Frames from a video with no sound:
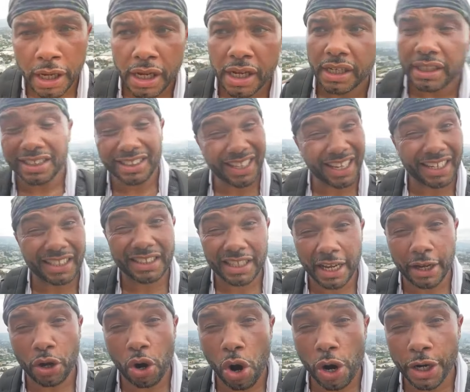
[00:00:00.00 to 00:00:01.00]
Steady
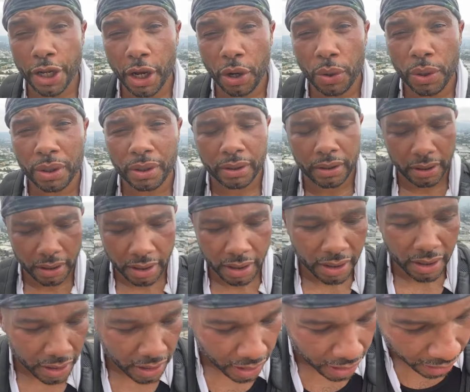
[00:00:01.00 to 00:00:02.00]
state cardio
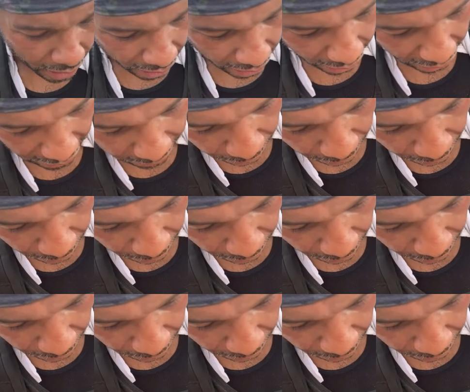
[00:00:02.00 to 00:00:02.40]
is